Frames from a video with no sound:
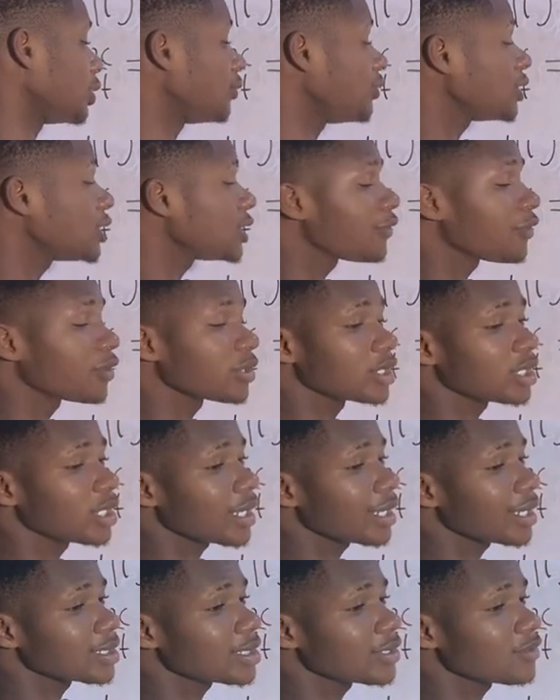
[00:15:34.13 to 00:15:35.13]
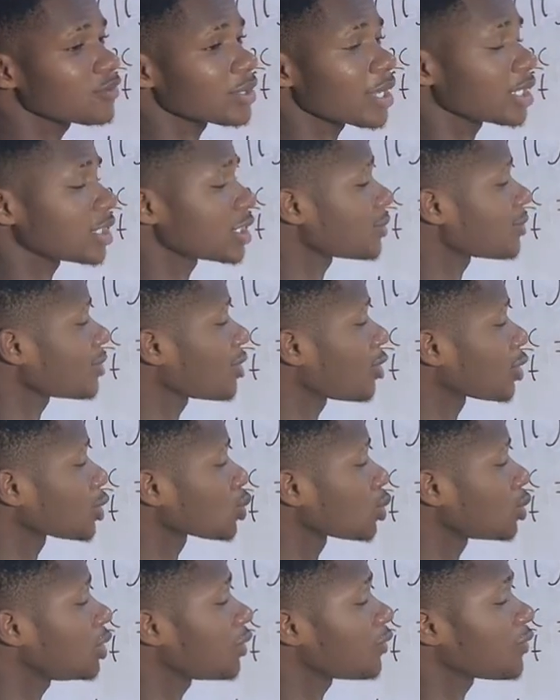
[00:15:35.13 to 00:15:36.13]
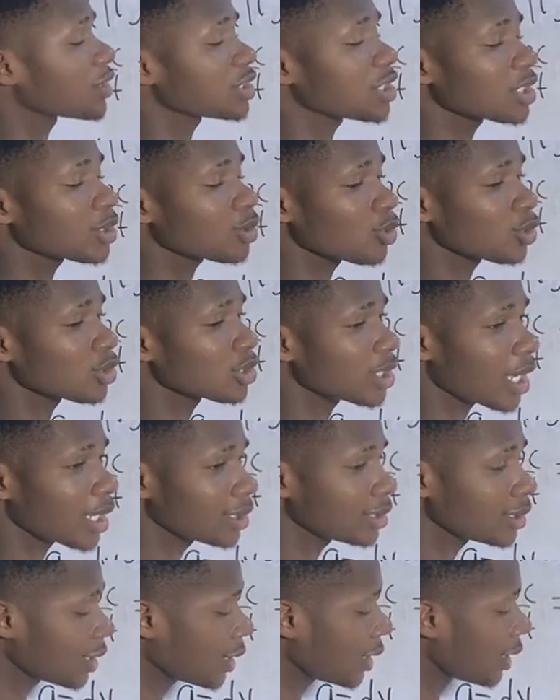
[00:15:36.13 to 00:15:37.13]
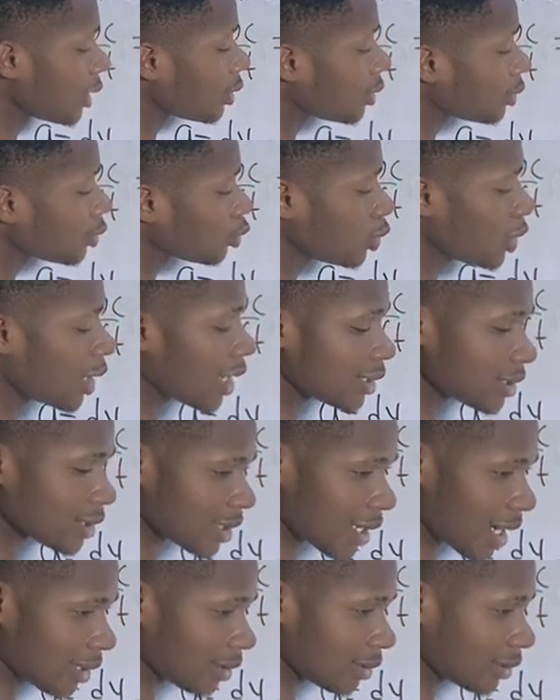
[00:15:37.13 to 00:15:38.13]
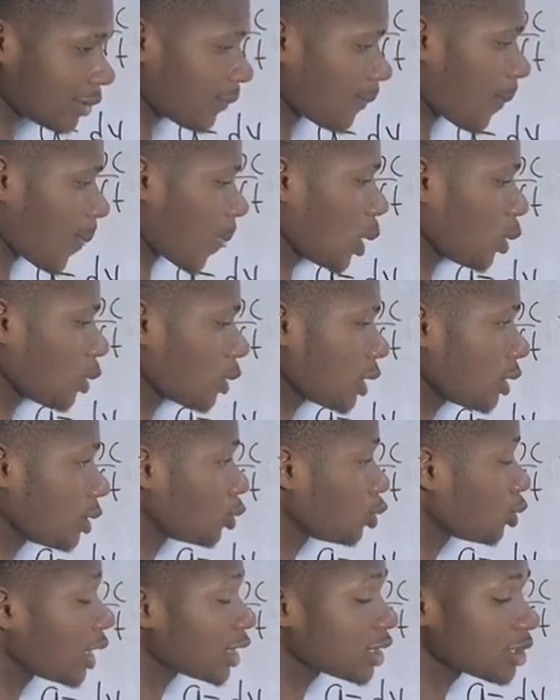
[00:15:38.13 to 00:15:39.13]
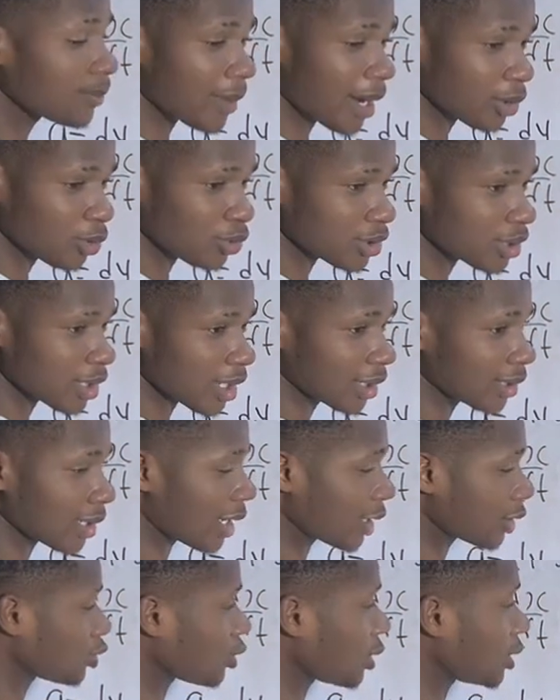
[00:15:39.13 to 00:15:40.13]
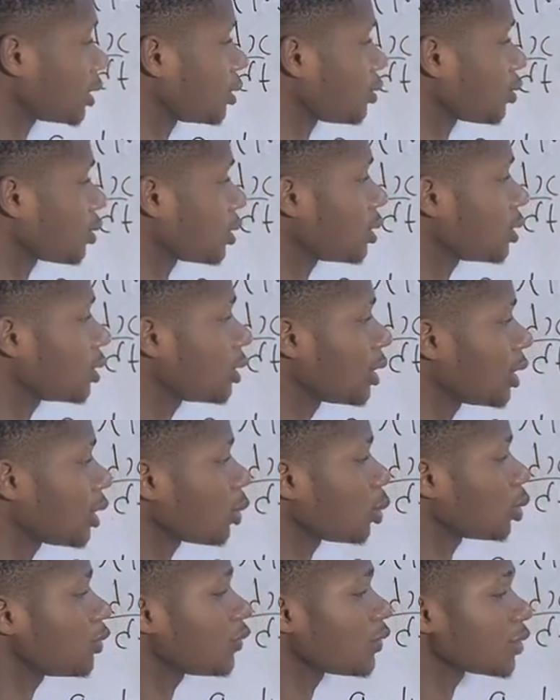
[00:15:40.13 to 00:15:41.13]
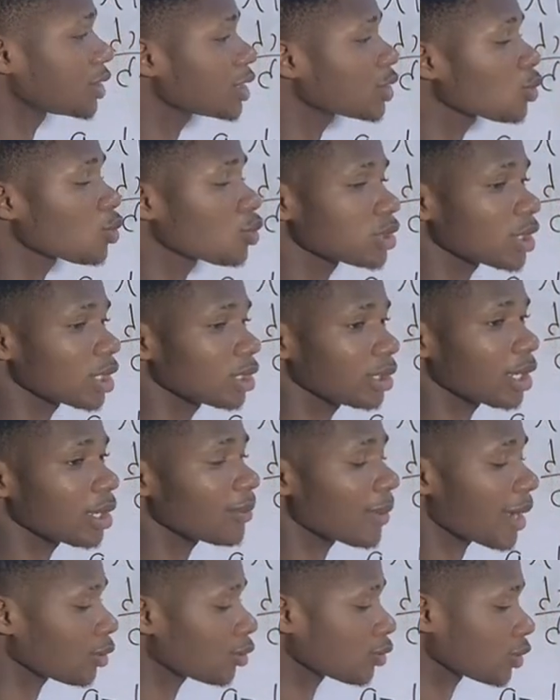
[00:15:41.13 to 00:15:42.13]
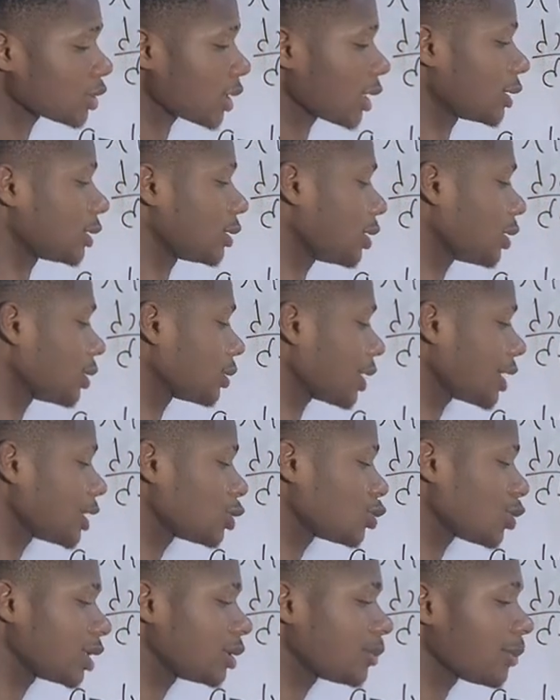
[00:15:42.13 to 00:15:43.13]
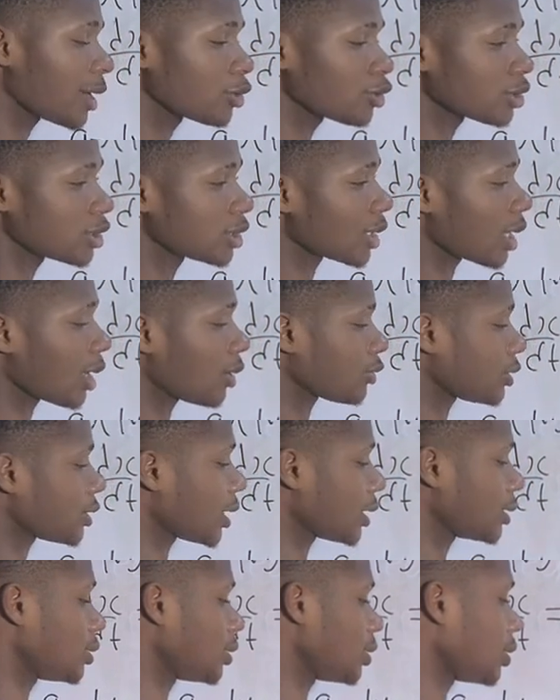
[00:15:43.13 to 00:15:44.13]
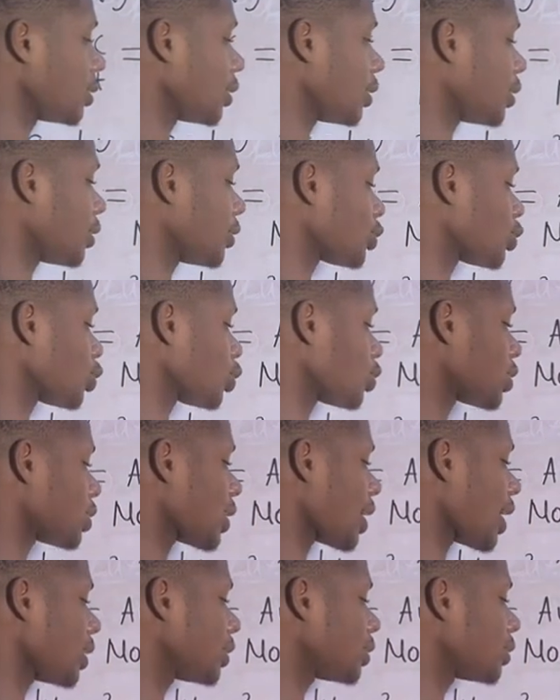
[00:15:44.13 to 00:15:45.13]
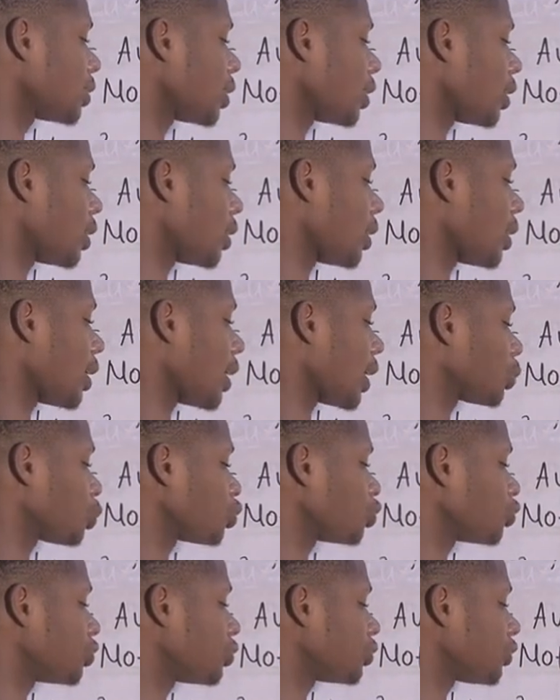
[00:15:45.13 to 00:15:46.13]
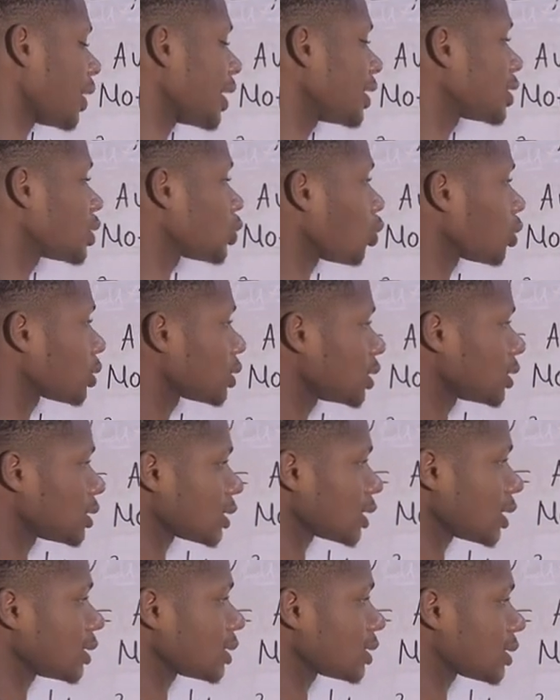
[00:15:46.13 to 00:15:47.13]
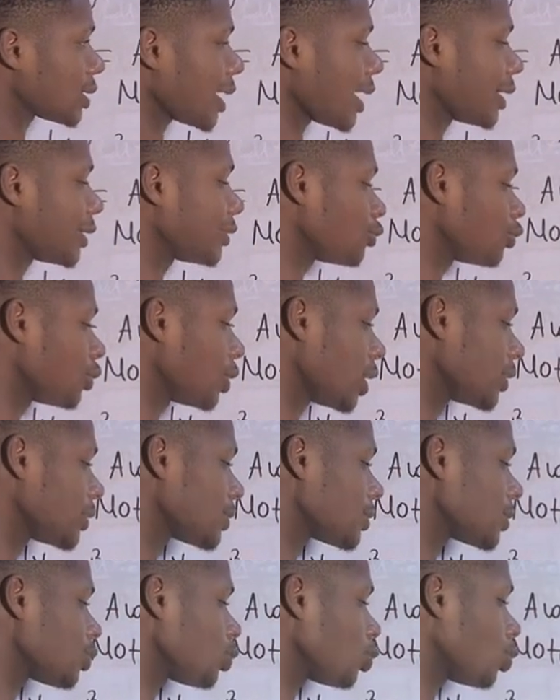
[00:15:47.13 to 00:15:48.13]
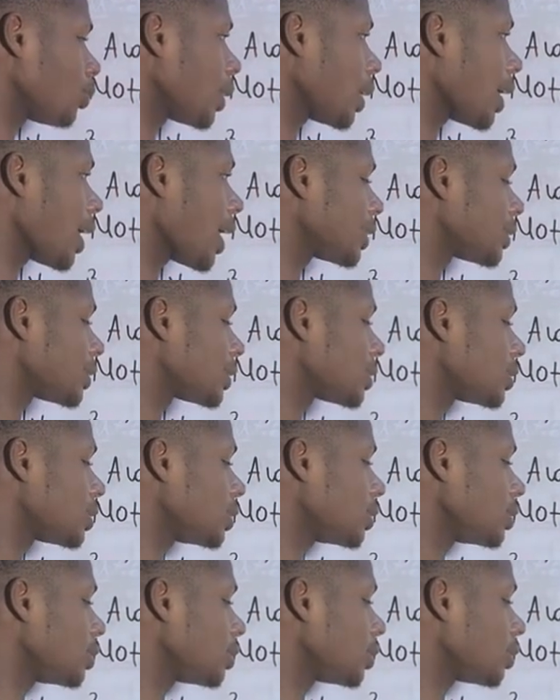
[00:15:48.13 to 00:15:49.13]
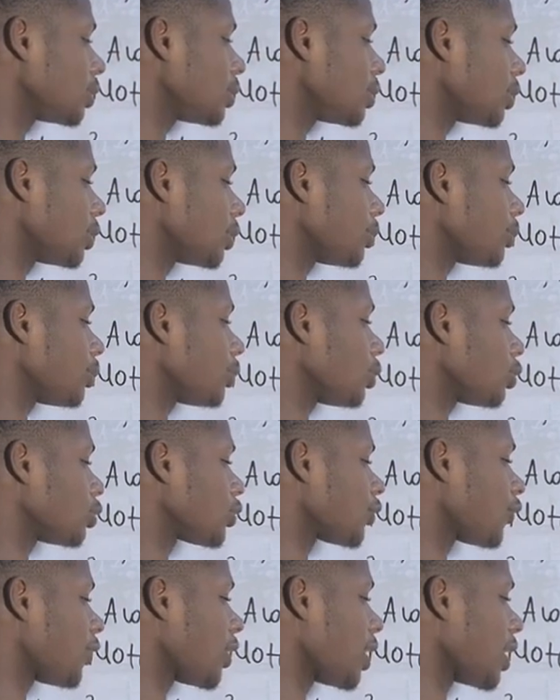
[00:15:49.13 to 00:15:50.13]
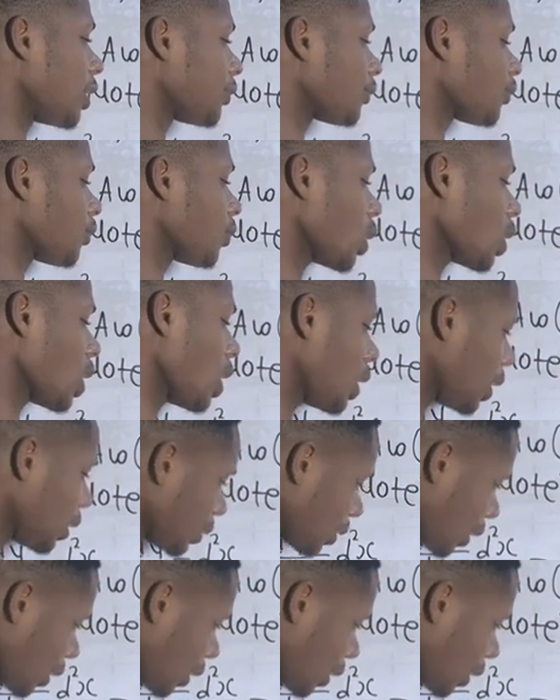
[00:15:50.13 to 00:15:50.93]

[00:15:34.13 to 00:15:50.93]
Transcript: The reason for the negative sign is because when you differentiate cosine, you get sine. Okay, you get minus sign actually. Okay, when you differentiate cosine, you get minus sign. That is why the minus is outside. So sine, and we write what is inside, we get omega t plus 5.